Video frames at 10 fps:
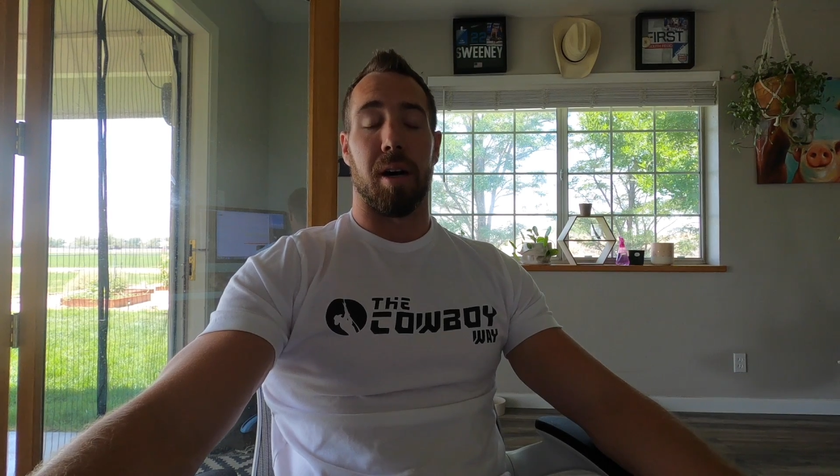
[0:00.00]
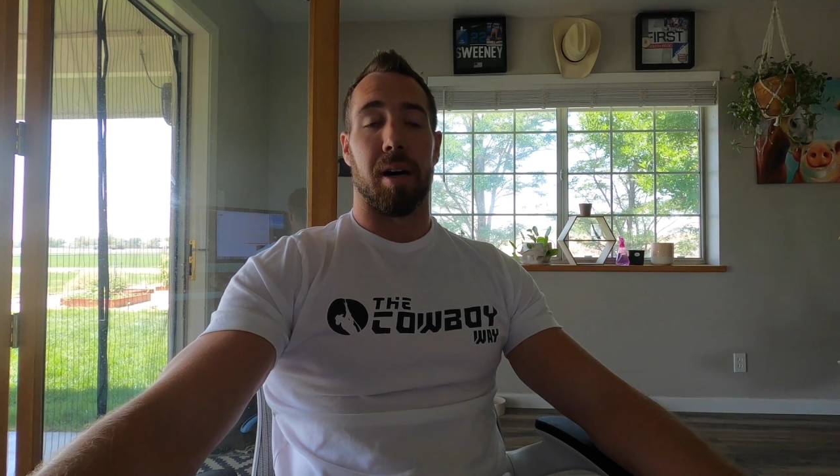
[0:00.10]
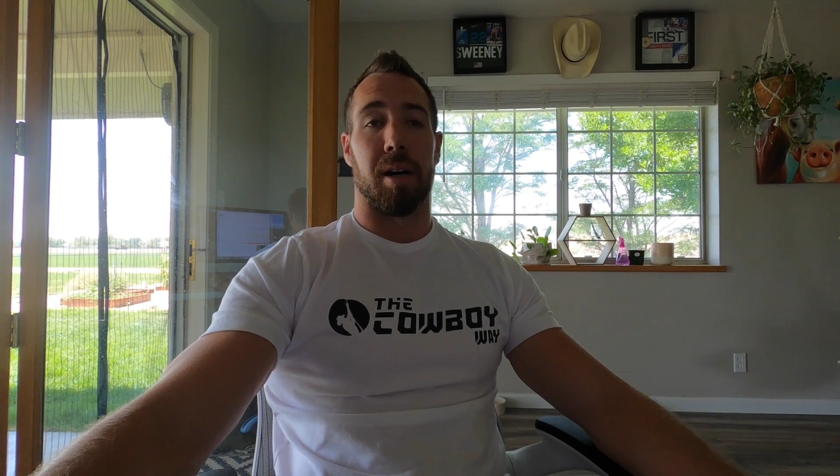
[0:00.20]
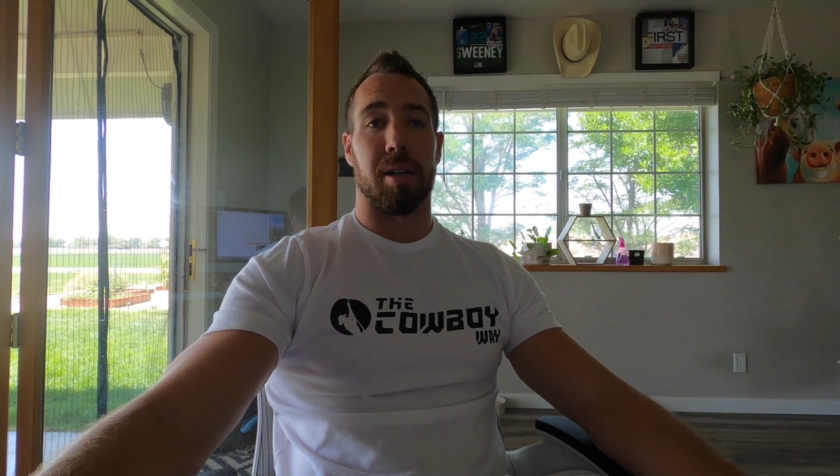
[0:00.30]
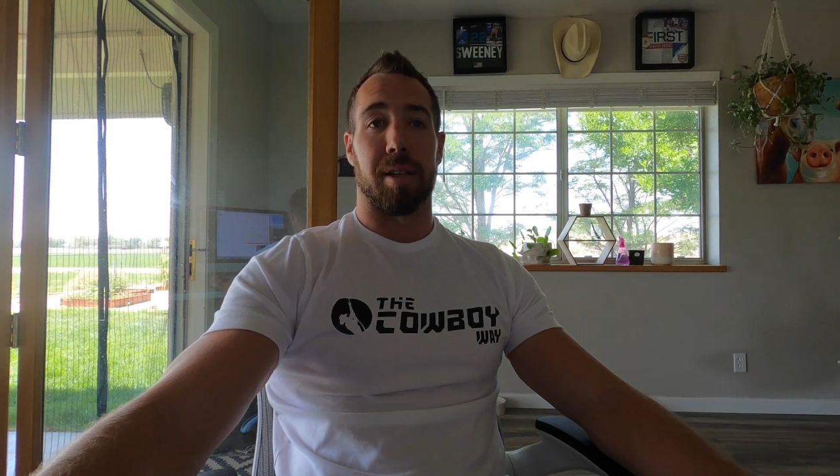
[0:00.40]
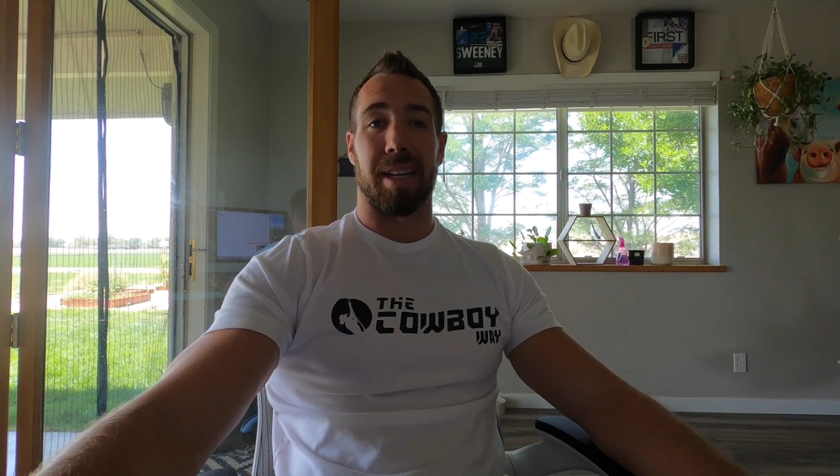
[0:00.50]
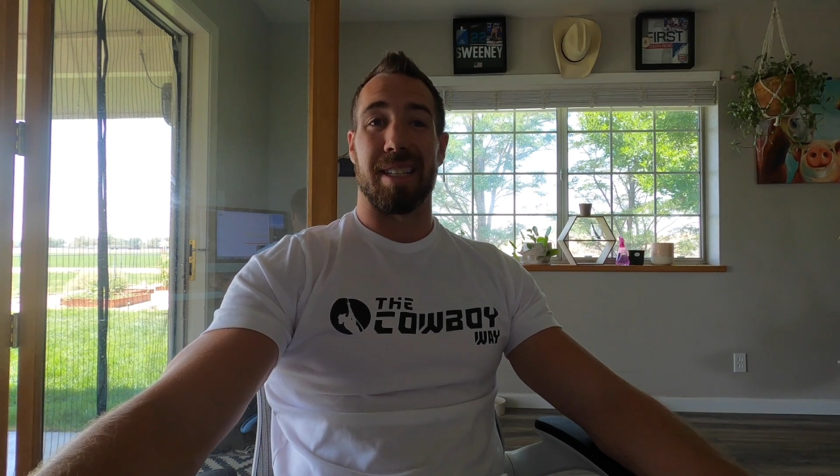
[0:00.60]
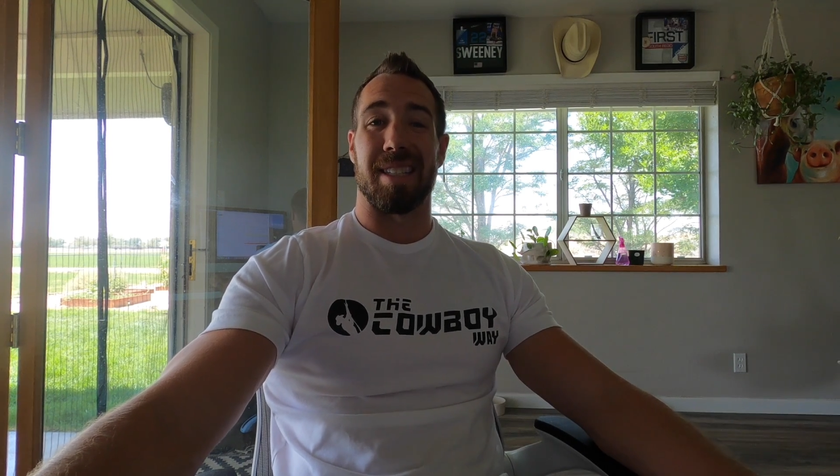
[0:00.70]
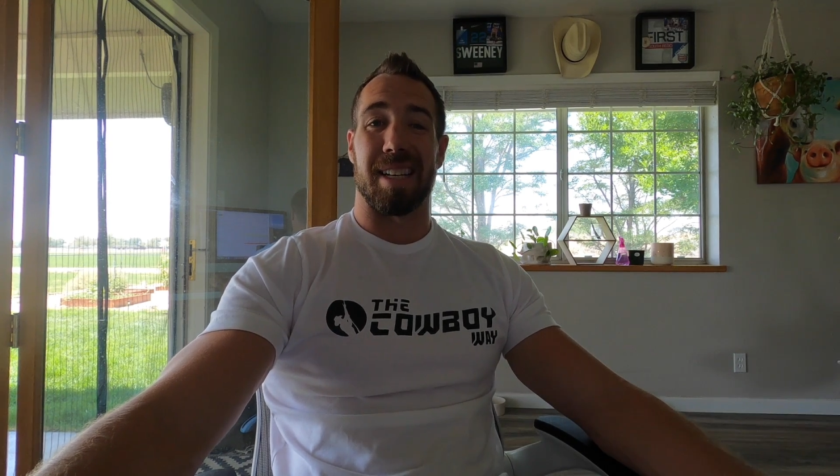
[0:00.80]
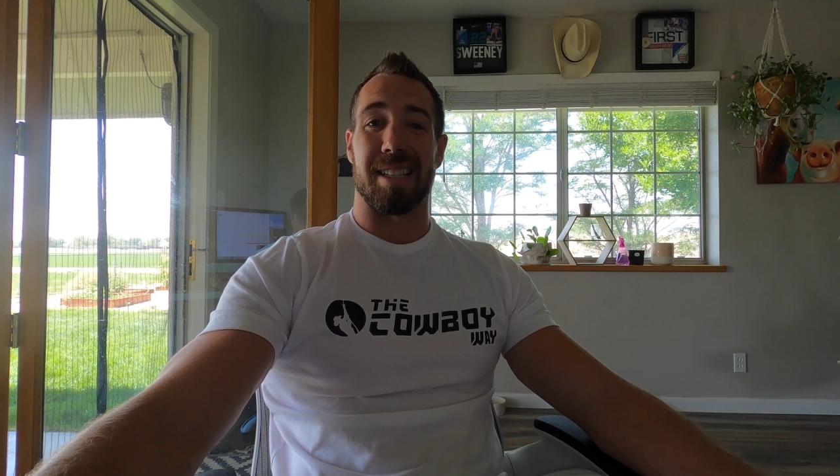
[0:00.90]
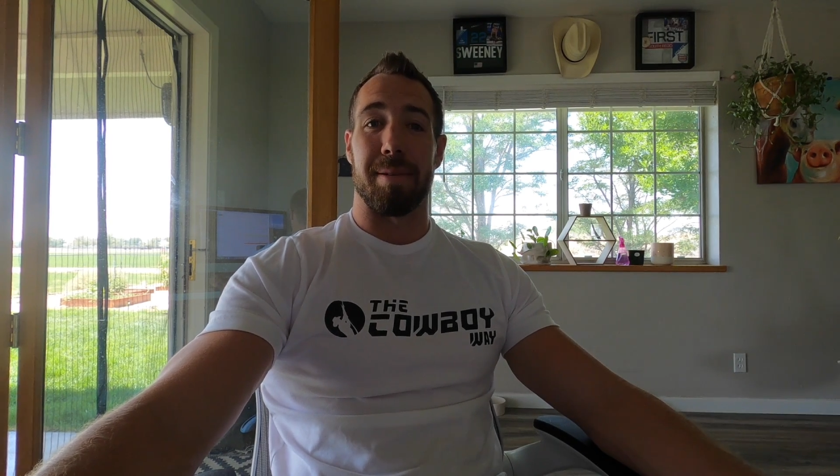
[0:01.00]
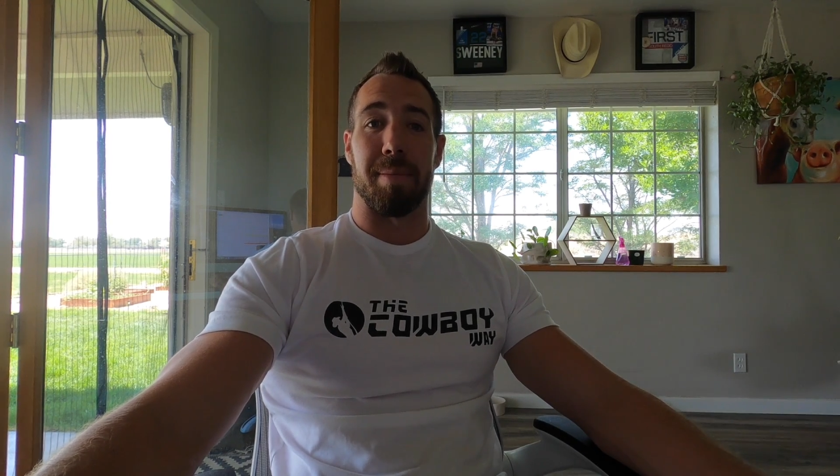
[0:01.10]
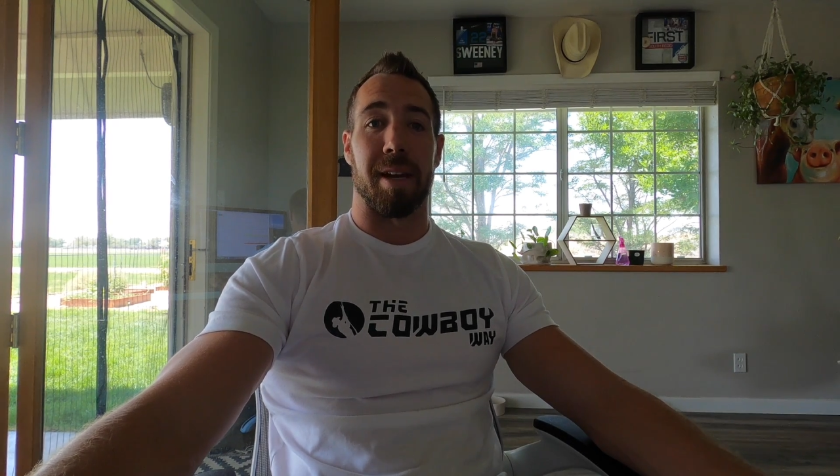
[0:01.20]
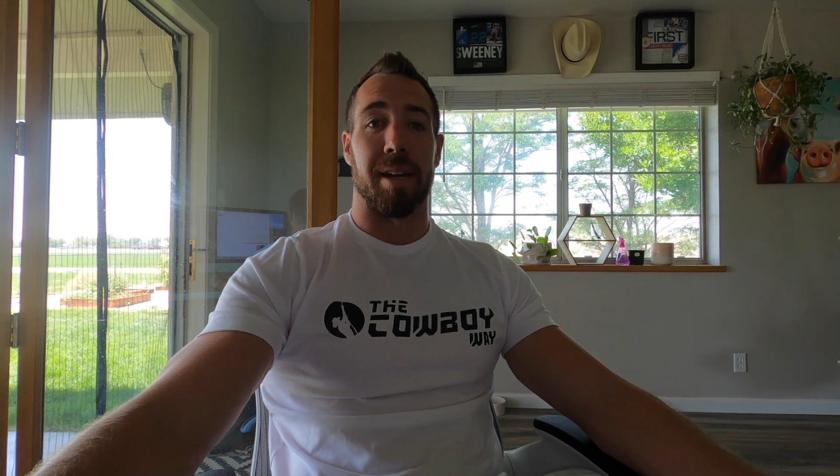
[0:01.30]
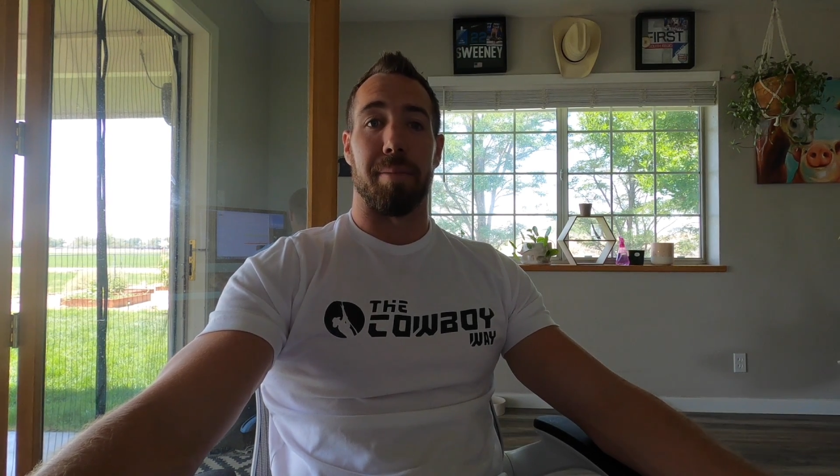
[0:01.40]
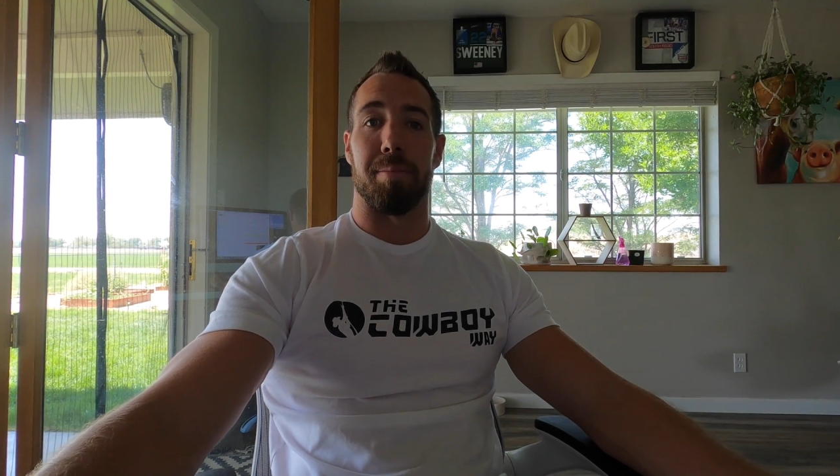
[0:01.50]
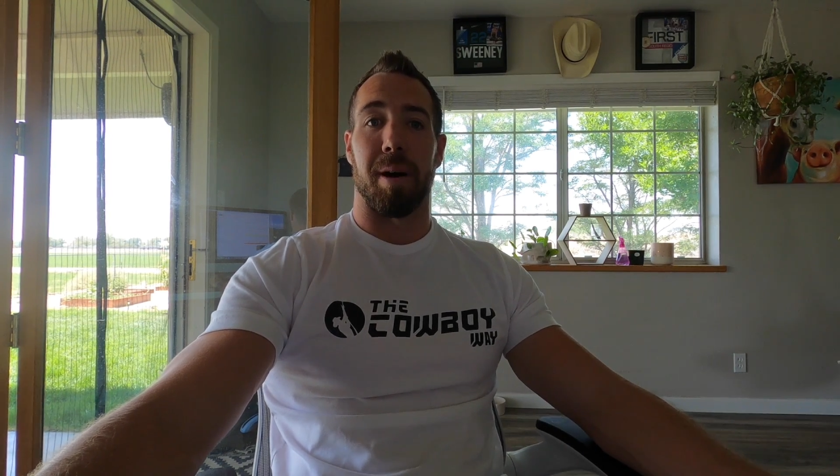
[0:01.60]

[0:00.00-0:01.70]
like a 60-minute